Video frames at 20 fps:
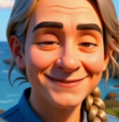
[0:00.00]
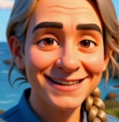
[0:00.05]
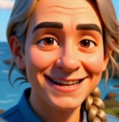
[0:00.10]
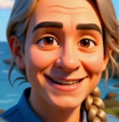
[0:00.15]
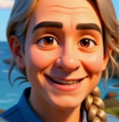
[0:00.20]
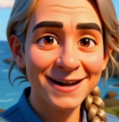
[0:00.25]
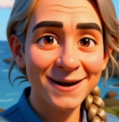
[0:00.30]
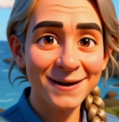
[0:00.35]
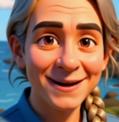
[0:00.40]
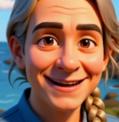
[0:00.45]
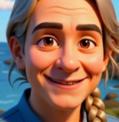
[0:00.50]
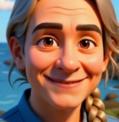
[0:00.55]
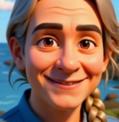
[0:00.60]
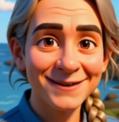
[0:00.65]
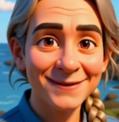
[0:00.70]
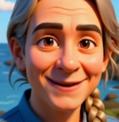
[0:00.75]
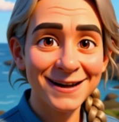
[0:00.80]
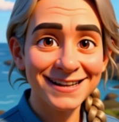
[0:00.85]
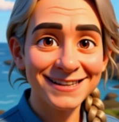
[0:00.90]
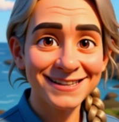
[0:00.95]
Hello
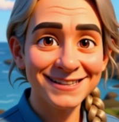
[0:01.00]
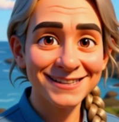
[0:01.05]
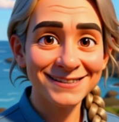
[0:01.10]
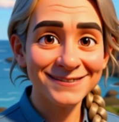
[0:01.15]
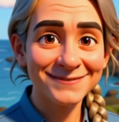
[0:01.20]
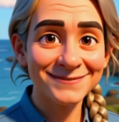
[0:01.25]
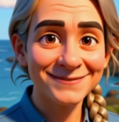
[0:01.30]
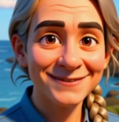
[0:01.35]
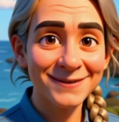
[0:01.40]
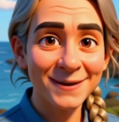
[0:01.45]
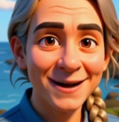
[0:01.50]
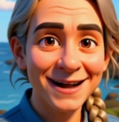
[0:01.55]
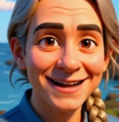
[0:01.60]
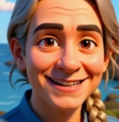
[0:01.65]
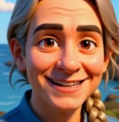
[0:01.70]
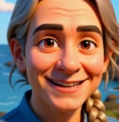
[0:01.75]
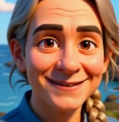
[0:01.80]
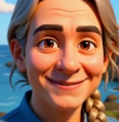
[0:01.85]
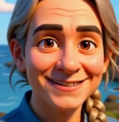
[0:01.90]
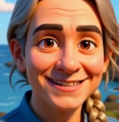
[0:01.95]
everyone.
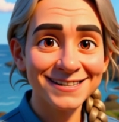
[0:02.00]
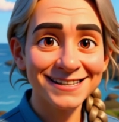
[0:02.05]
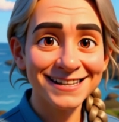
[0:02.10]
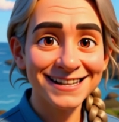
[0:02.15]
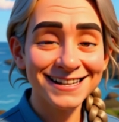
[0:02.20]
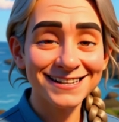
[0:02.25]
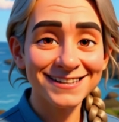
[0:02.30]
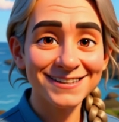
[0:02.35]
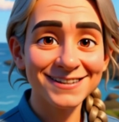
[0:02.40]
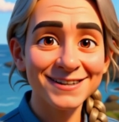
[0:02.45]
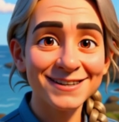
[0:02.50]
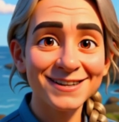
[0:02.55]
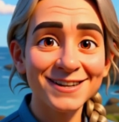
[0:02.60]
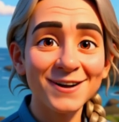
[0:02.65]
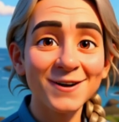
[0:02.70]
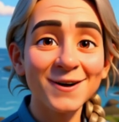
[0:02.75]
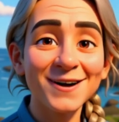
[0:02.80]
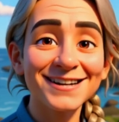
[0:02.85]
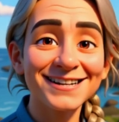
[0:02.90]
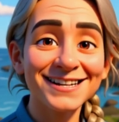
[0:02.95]
Welcome to the Eastern
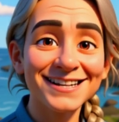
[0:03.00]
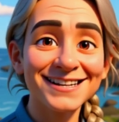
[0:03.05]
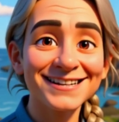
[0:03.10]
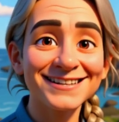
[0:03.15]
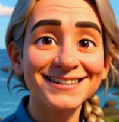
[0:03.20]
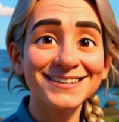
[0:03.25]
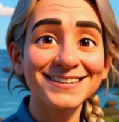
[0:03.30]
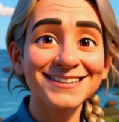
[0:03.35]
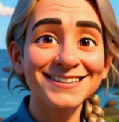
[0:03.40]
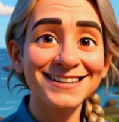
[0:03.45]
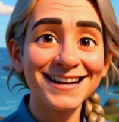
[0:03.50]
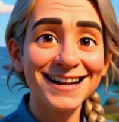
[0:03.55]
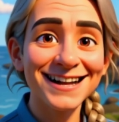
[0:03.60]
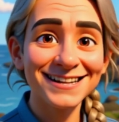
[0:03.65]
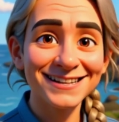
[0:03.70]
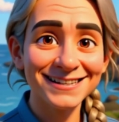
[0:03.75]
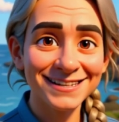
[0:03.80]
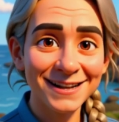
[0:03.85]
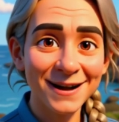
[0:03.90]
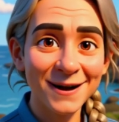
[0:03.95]
Shore Citizen
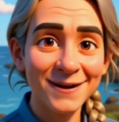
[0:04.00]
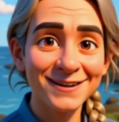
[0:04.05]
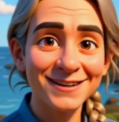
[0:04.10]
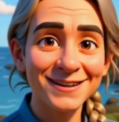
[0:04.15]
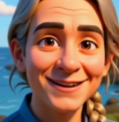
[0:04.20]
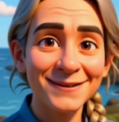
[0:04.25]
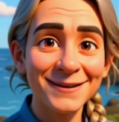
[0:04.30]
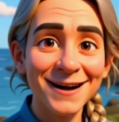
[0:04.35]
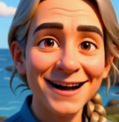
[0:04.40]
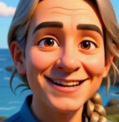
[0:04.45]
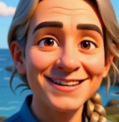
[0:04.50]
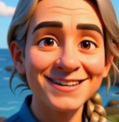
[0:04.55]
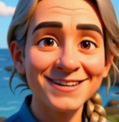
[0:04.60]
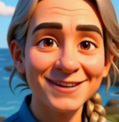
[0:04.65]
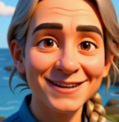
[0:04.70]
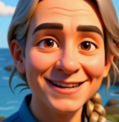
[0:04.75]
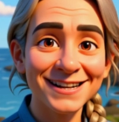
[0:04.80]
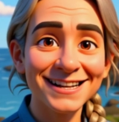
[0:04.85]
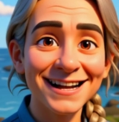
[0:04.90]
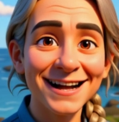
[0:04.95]
Science Coastal
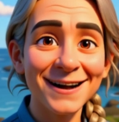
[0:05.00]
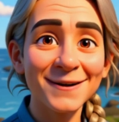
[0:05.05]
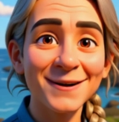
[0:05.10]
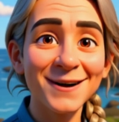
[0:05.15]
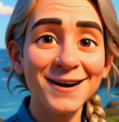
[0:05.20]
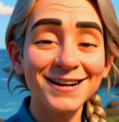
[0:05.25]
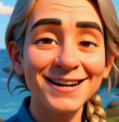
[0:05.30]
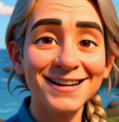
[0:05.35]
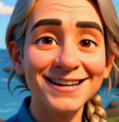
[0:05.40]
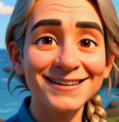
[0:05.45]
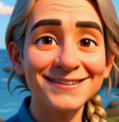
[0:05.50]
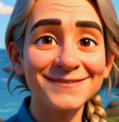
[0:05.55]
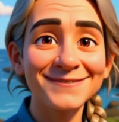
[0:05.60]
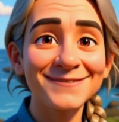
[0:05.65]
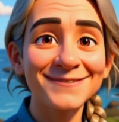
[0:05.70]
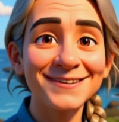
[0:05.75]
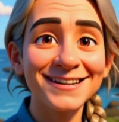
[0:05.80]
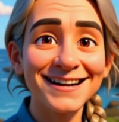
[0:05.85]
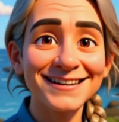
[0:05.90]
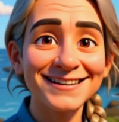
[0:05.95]
Monitoring Network.
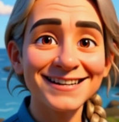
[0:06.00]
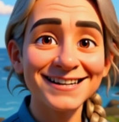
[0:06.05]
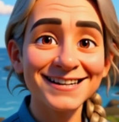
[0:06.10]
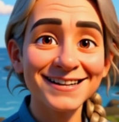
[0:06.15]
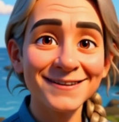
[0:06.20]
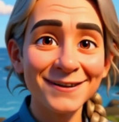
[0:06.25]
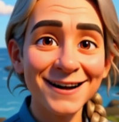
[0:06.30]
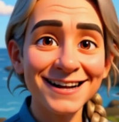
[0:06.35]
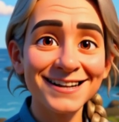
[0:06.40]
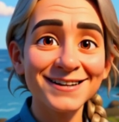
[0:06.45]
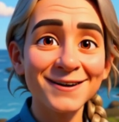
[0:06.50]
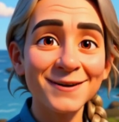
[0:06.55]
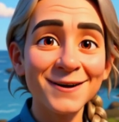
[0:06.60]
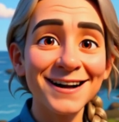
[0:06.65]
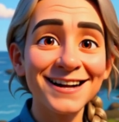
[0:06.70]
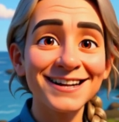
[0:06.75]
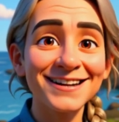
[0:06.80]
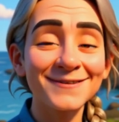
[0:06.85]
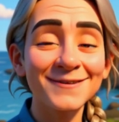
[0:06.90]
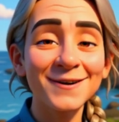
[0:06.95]
In this space,
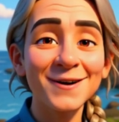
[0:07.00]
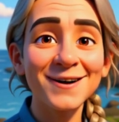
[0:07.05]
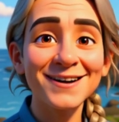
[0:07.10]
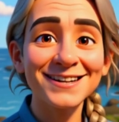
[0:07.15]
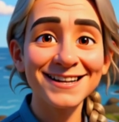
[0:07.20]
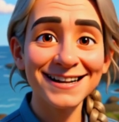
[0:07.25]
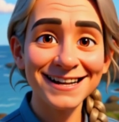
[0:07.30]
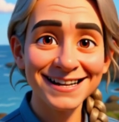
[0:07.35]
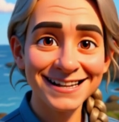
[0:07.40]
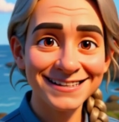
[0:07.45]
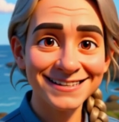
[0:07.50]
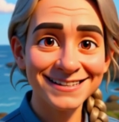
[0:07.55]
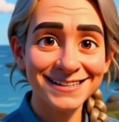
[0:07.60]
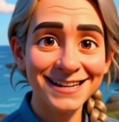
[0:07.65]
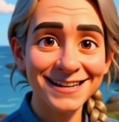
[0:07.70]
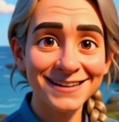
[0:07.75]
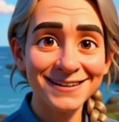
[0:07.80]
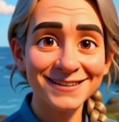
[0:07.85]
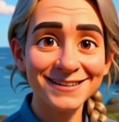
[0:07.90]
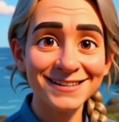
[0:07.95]
we explore the keys
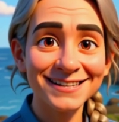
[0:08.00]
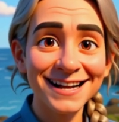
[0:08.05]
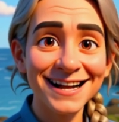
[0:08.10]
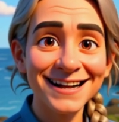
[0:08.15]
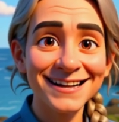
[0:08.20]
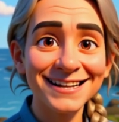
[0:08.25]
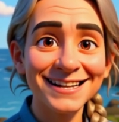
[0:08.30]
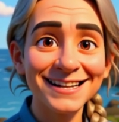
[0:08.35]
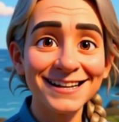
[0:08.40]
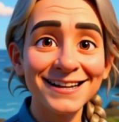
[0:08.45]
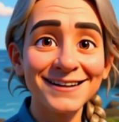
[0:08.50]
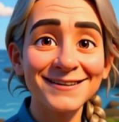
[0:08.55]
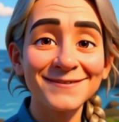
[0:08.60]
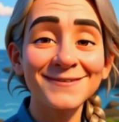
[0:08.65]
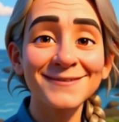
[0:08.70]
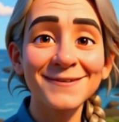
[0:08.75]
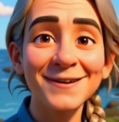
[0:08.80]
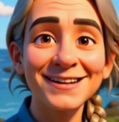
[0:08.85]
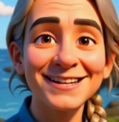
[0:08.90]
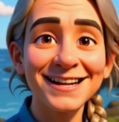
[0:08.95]
to understanding,
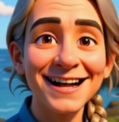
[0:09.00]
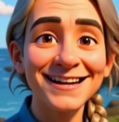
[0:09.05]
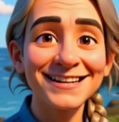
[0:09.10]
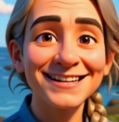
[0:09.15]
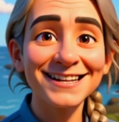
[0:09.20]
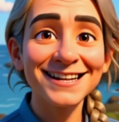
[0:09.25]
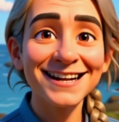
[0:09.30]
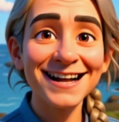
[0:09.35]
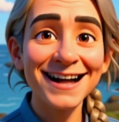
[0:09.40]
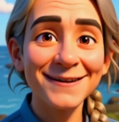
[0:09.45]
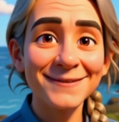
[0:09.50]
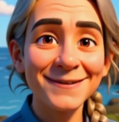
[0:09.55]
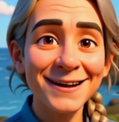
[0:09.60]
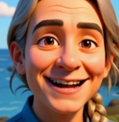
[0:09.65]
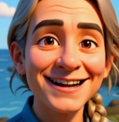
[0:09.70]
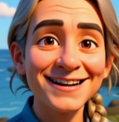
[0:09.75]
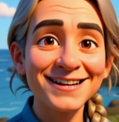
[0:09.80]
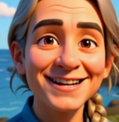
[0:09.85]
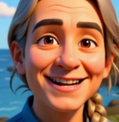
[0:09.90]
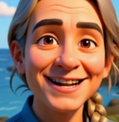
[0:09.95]
protecting, and
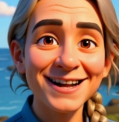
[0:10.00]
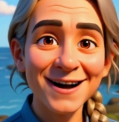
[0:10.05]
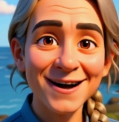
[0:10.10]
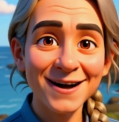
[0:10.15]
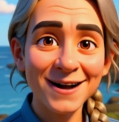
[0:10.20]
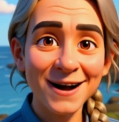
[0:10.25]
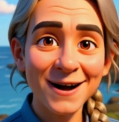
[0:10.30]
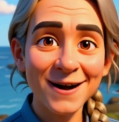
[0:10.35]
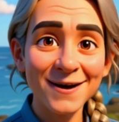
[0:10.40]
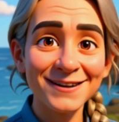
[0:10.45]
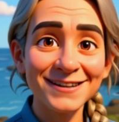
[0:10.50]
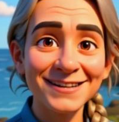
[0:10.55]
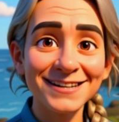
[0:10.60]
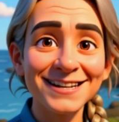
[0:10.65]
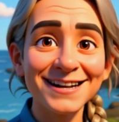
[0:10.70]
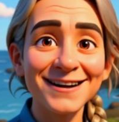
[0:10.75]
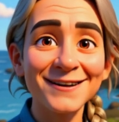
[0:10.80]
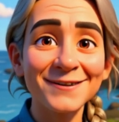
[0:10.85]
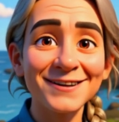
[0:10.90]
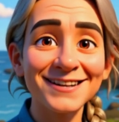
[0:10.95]
managing our coasts
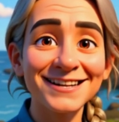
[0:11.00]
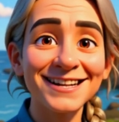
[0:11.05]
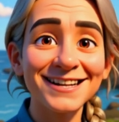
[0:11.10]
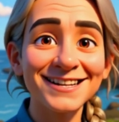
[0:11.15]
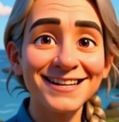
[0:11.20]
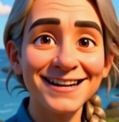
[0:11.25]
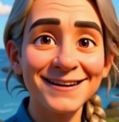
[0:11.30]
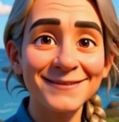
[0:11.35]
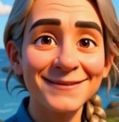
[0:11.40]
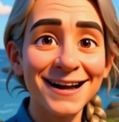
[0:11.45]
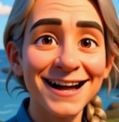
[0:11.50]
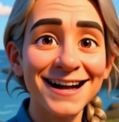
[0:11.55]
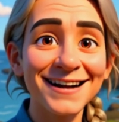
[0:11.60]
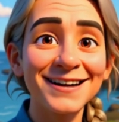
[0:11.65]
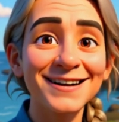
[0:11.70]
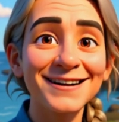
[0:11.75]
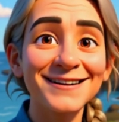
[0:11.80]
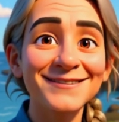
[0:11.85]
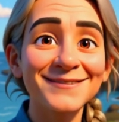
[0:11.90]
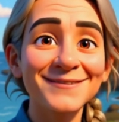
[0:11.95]
in a resilient
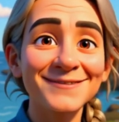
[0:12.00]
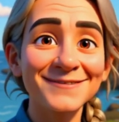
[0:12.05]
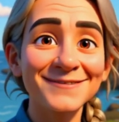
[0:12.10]
manner.